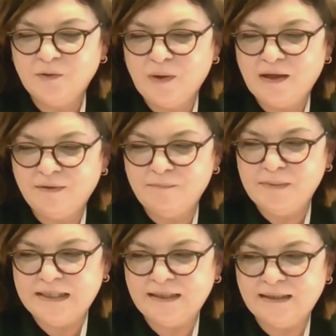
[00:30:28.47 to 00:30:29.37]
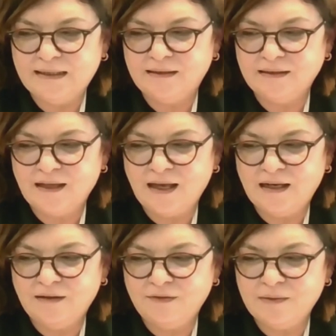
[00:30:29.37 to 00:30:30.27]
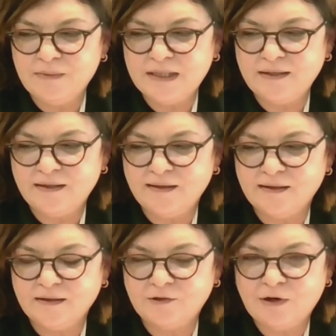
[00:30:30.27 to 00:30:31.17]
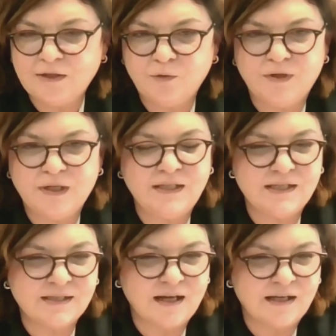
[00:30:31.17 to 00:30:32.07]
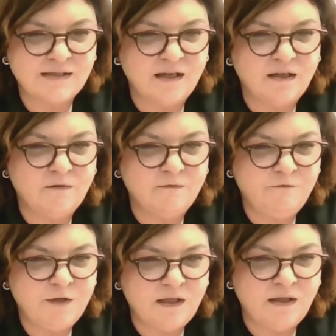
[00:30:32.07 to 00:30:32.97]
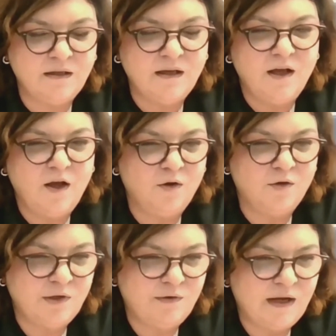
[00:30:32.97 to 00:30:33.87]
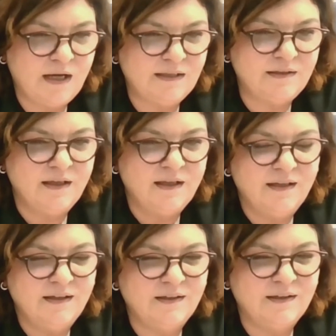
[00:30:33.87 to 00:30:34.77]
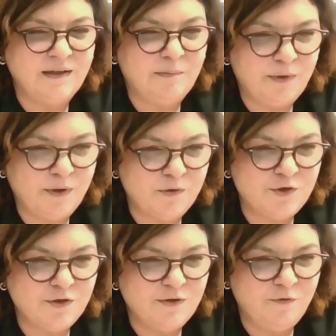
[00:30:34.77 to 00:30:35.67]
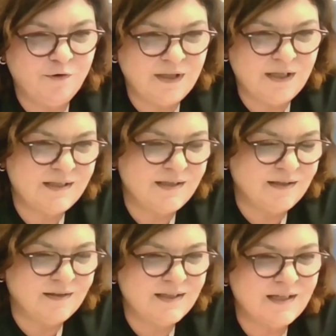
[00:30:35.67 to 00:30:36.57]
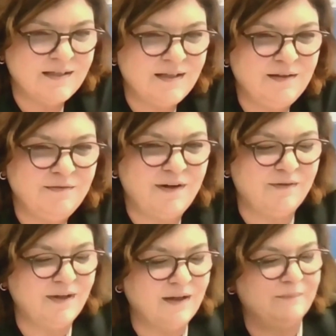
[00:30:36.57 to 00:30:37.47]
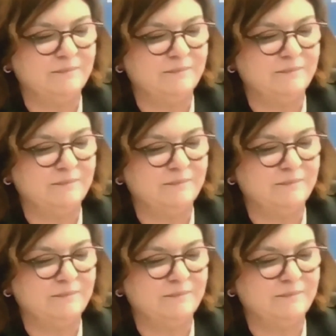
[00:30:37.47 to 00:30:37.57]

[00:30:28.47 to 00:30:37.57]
to have a meeting, a high-level meeting, try to rediscuss and convene on the right approach for this sensitive area.